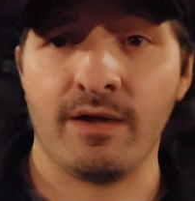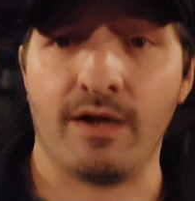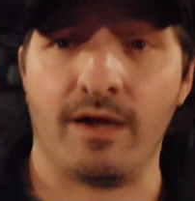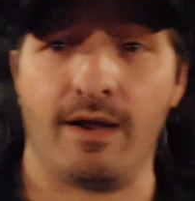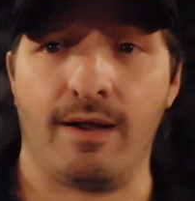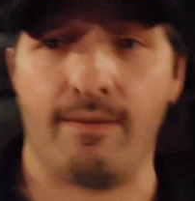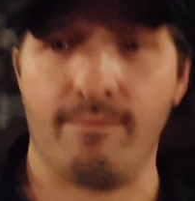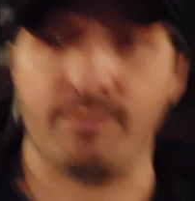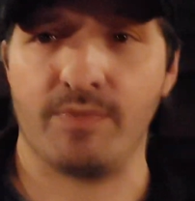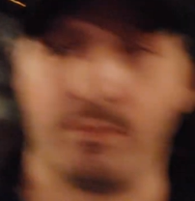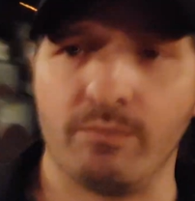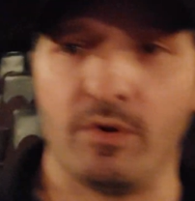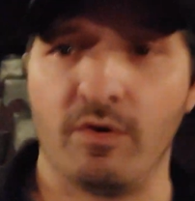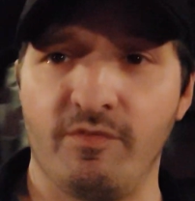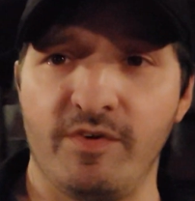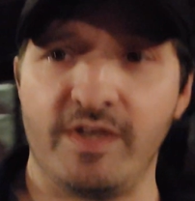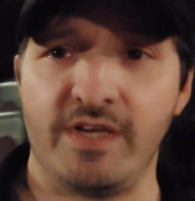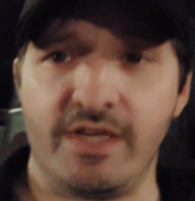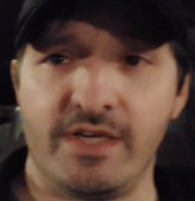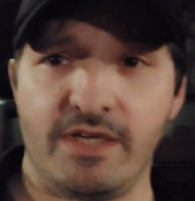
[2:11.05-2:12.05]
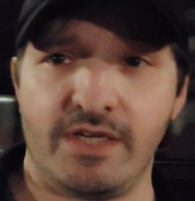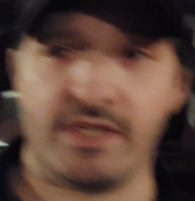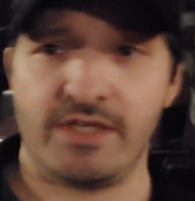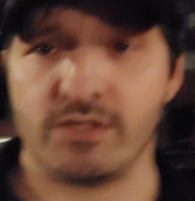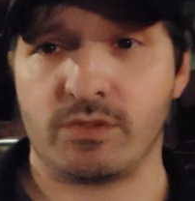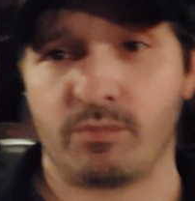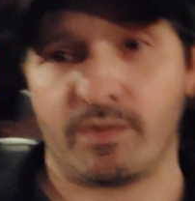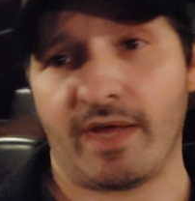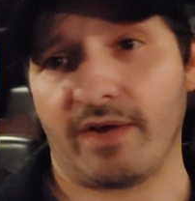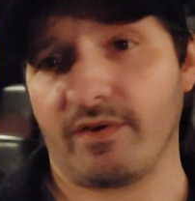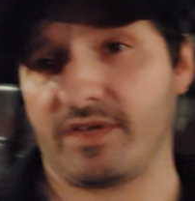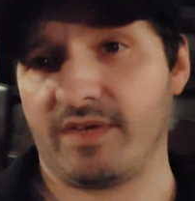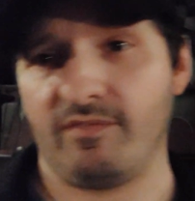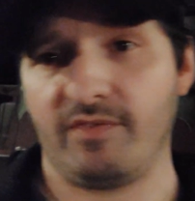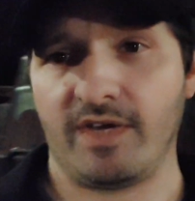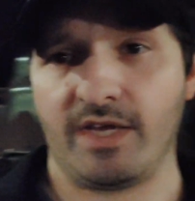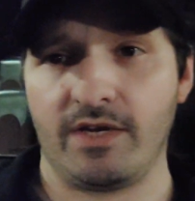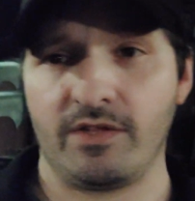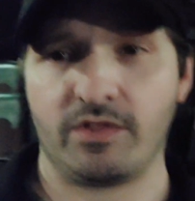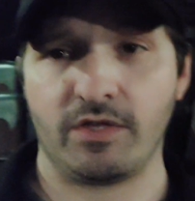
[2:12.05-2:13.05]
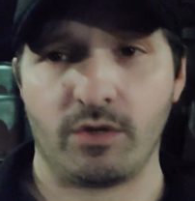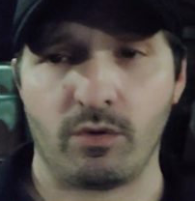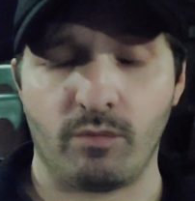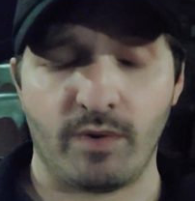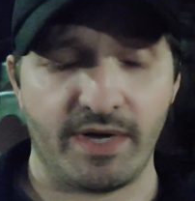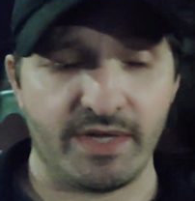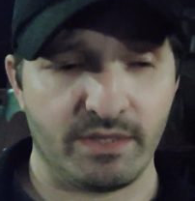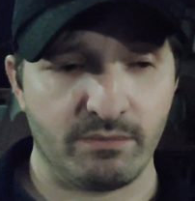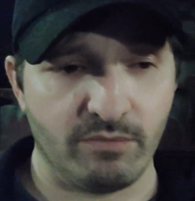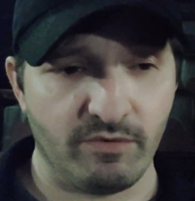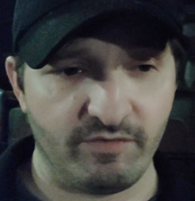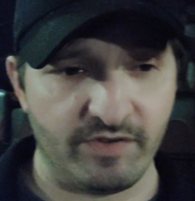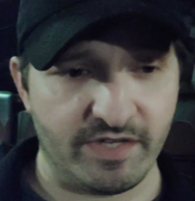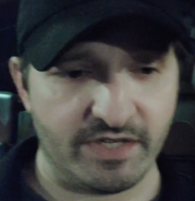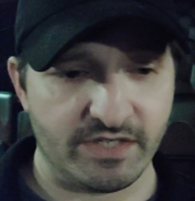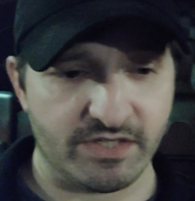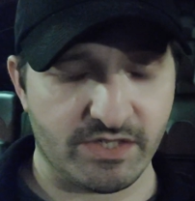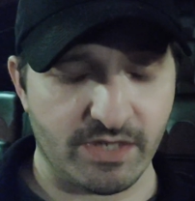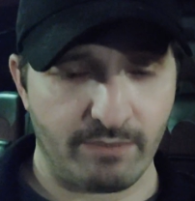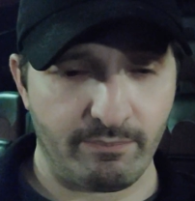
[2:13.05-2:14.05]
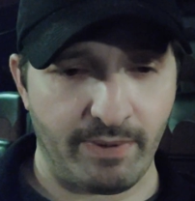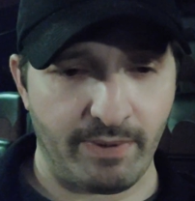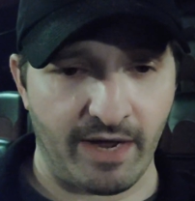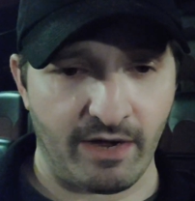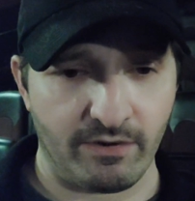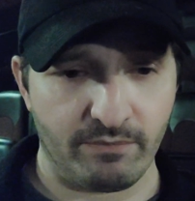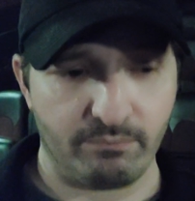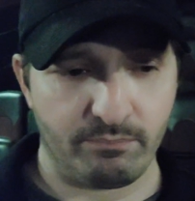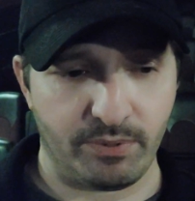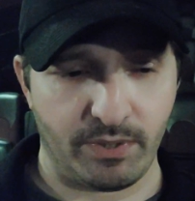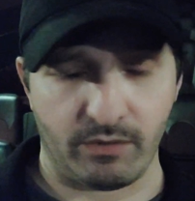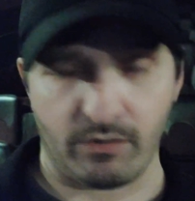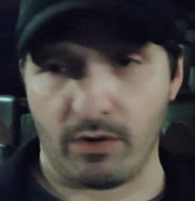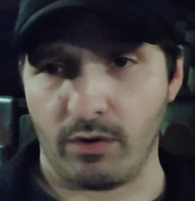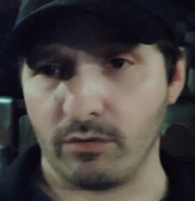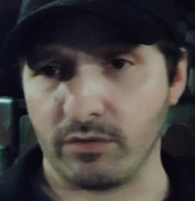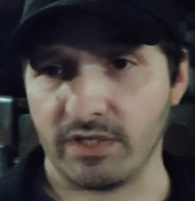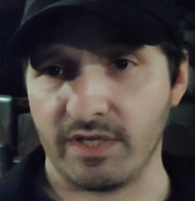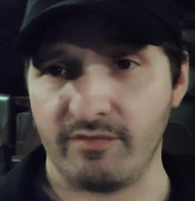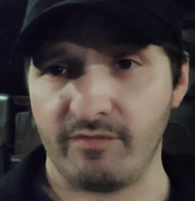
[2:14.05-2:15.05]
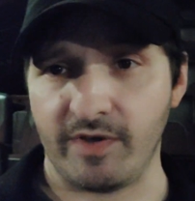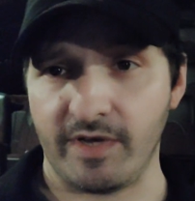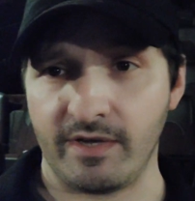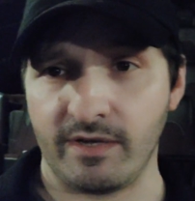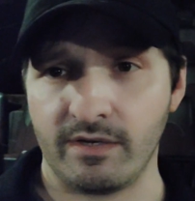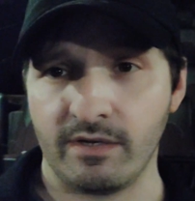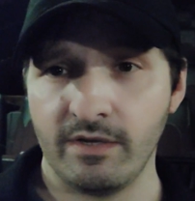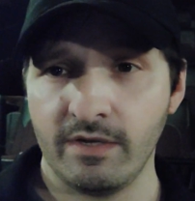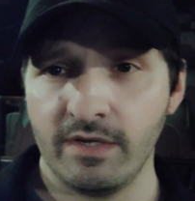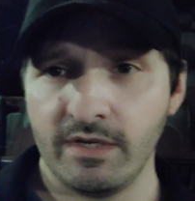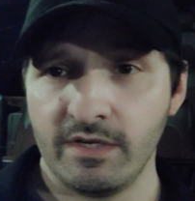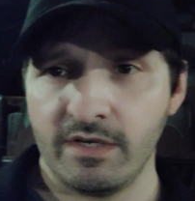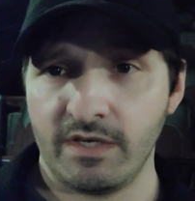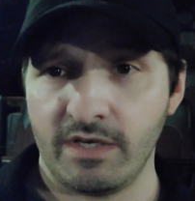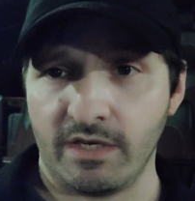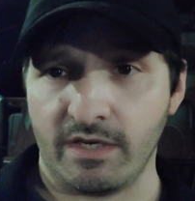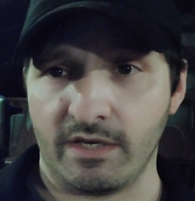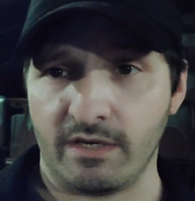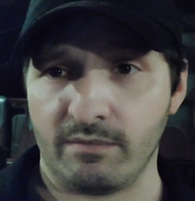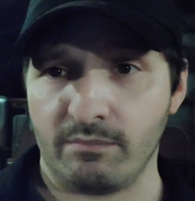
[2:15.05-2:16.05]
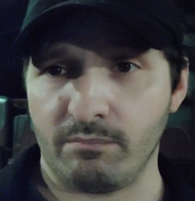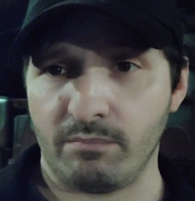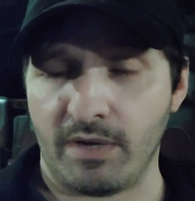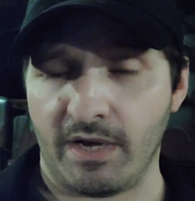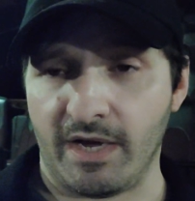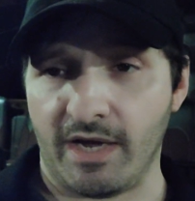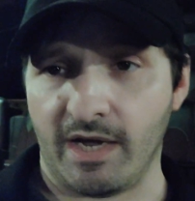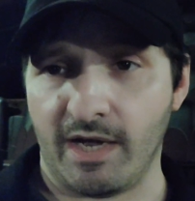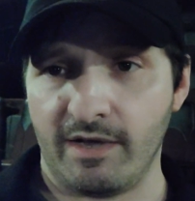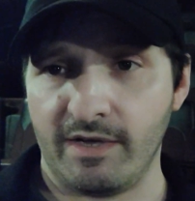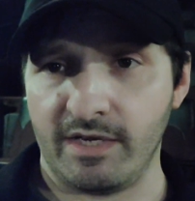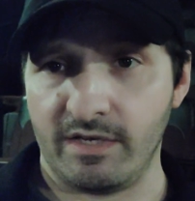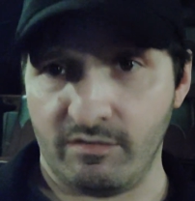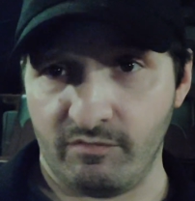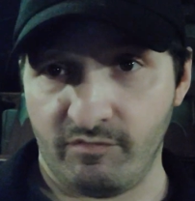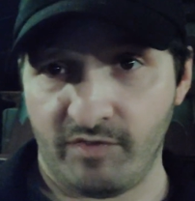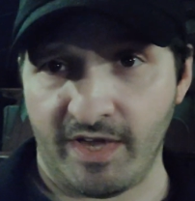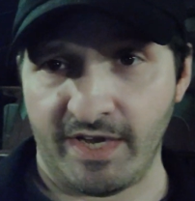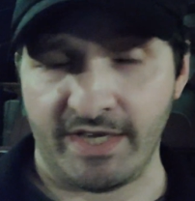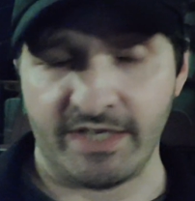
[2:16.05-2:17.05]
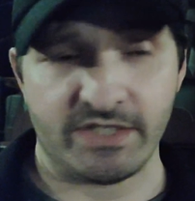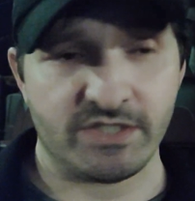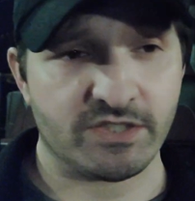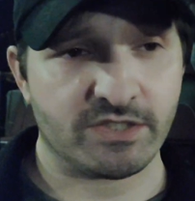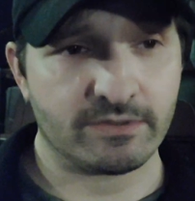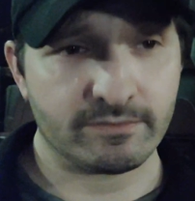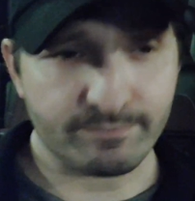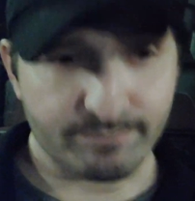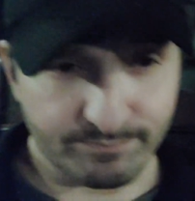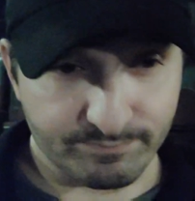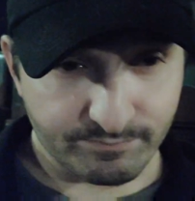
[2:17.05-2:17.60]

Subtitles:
The movie is, without giving anything away, the movie is about Pierrot living in Venice.